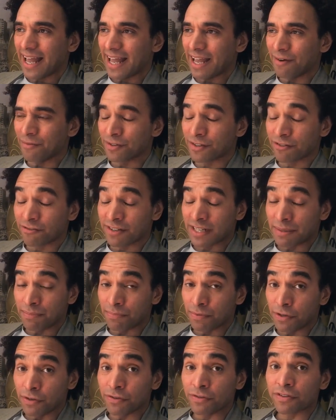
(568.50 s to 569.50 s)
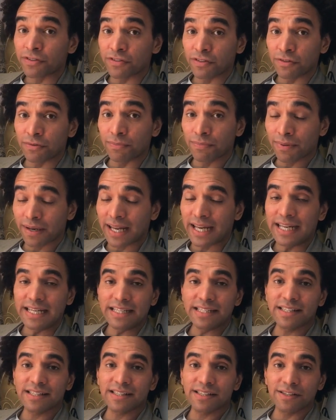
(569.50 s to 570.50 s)
It was a really beautiful
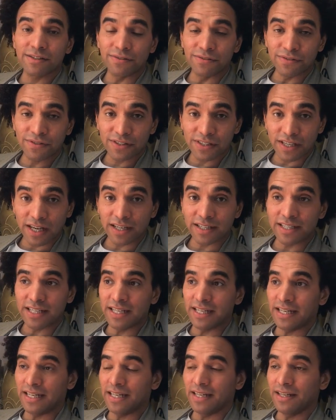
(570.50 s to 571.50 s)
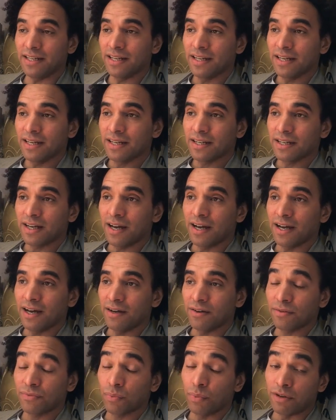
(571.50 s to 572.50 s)
place to study
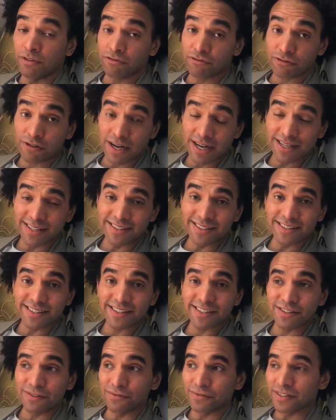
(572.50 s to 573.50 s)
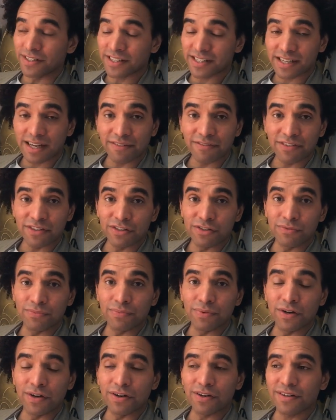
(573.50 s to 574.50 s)
with friends, to discover new
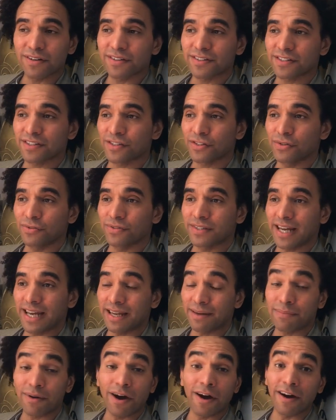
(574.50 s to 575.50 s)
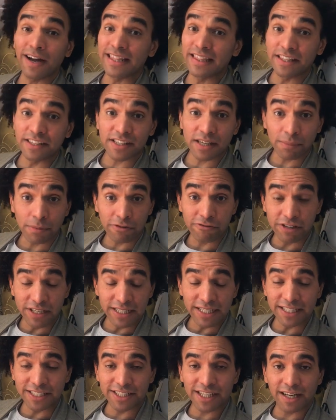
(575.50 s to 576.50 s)
books, to take part in the summer
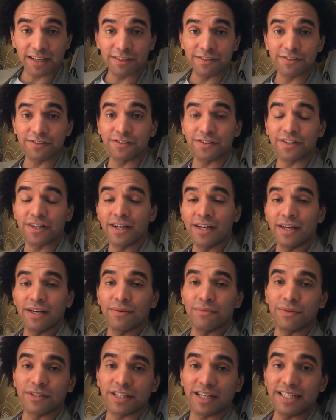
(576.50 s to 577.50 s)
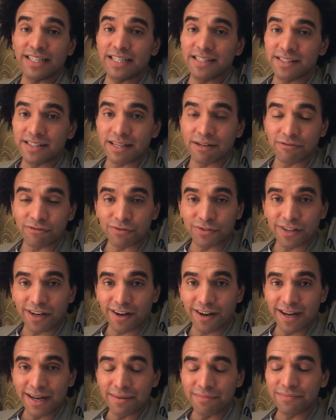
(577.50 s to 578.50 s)
reading challenge, which I did several
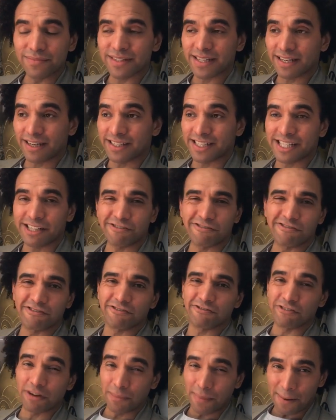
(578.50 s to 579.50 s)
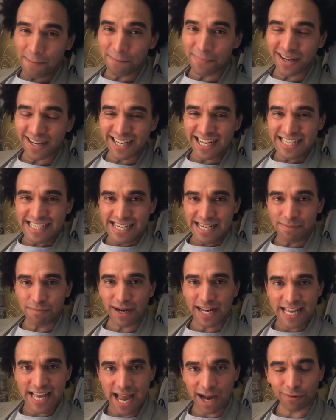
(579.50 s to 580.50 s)
times. And I still remember getting
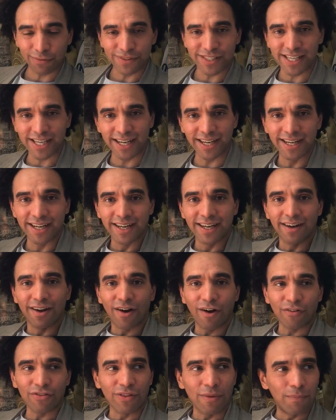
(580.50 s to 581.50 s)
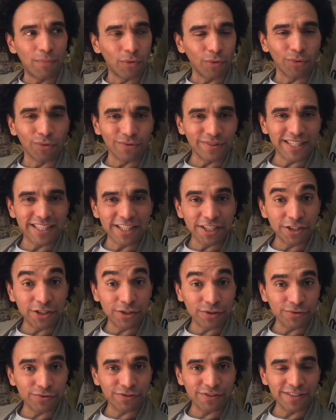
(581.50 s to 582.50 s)
my counter on the board in the
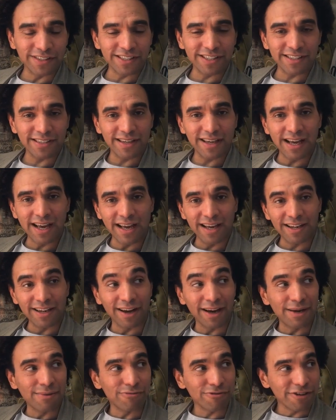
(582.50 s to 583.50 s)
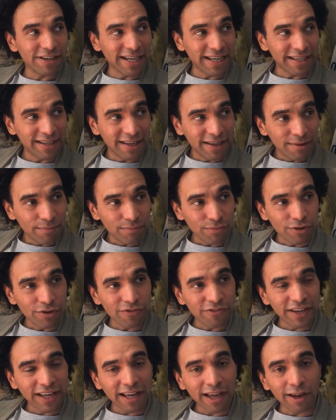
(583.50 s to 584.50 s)
children's library and
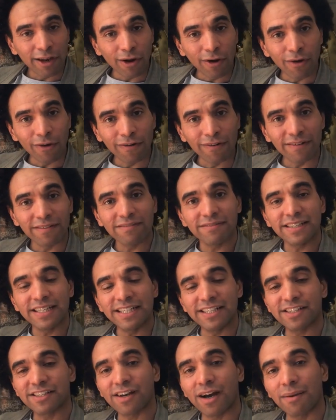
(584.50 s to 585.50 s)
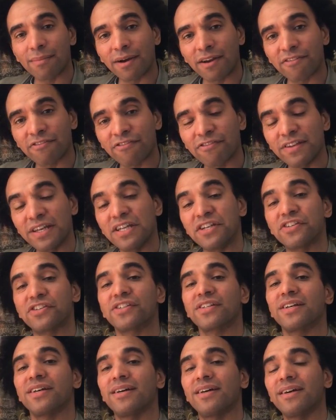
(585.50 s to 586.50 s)
moving it along each time I
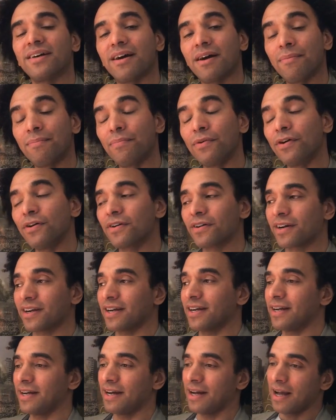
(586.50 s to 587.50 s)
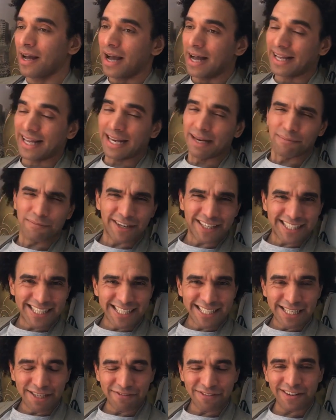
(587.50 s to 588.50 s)
finished a book and getting my
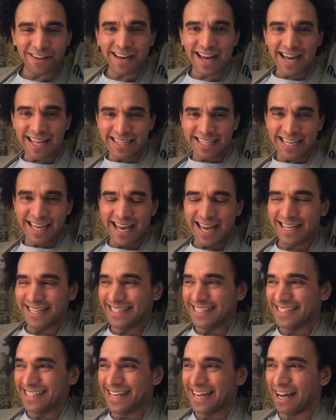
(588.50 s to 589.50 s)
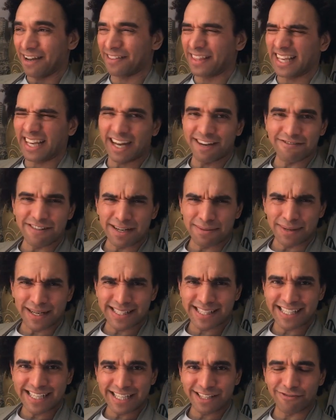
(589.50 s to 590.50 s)
certificate at the end. I think I read about
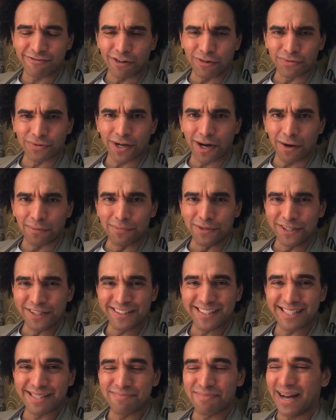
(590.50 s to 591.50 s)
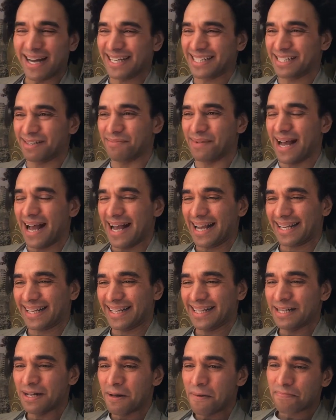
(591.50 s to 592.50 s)
6 Roald Dahl books back to back.
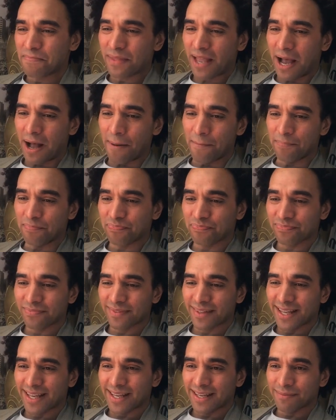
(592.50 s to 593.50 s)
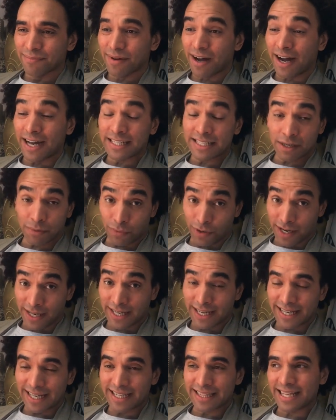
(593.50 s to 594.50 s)
I ended up
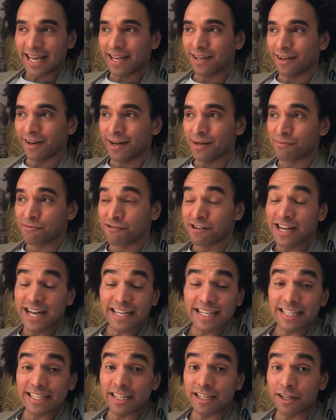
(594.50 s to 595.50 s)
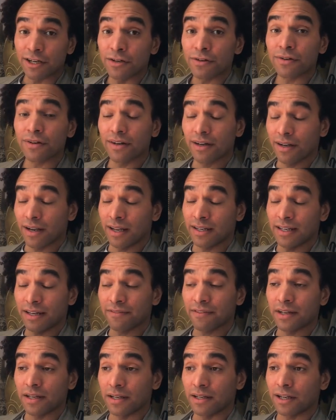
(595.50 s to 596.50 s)
working in that library and in
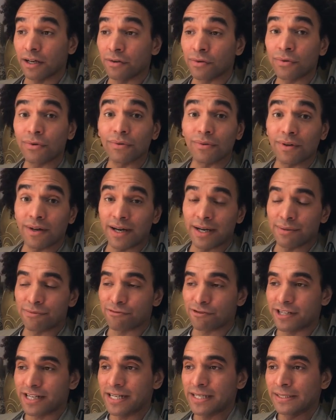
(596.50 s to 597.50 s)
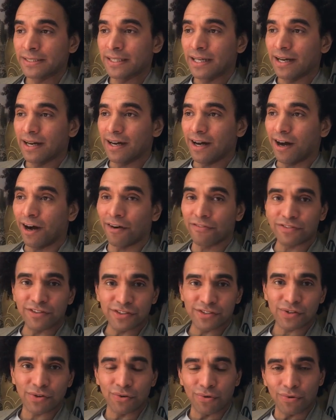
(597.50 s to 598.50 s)
another local library after
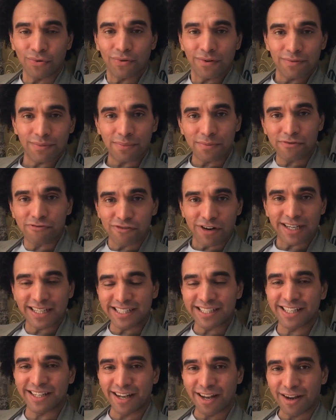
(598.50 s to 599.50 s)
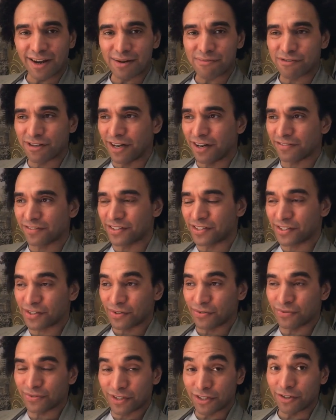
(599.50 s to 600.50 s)
school. I remember running to the library after
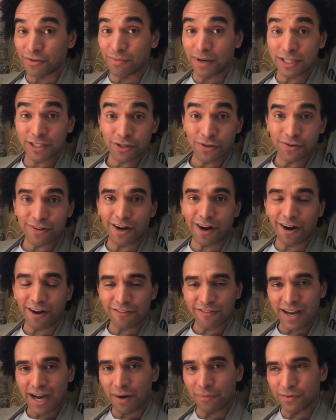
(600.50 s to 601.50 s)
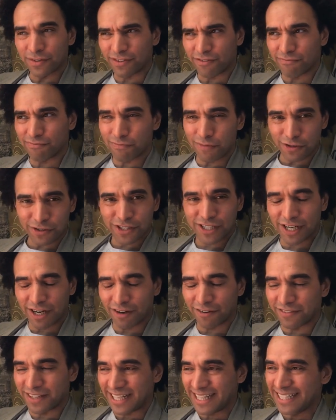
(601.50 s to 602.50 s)
school to do my 2.5 hours of book
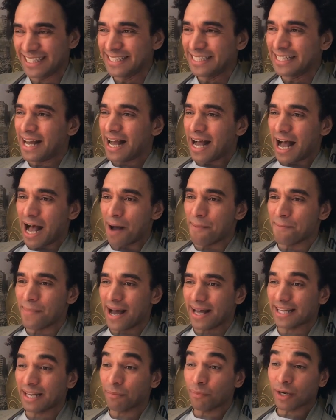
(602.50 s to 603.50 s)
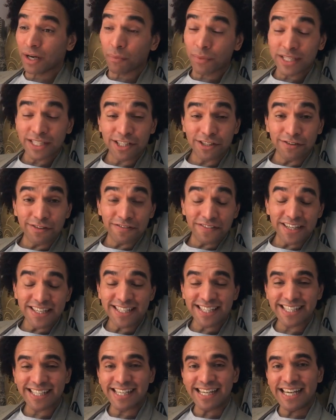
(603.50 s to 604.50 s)
shelving. And then when I went to
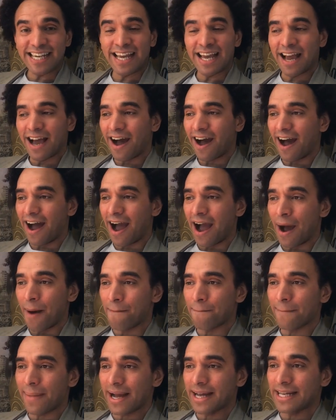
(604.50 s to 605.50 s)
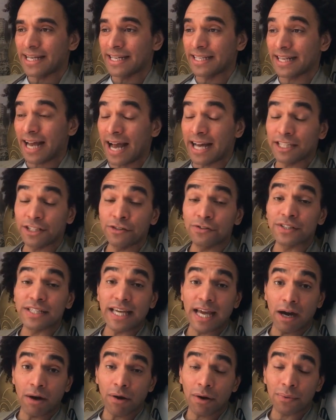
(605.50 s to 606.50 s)
university, At
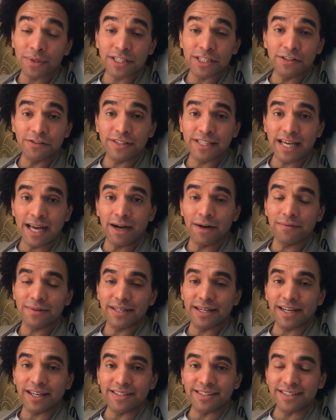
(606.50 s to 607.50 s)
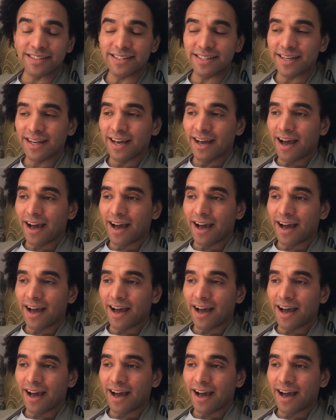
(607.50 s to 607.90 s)
UCL, I went to UCL in London.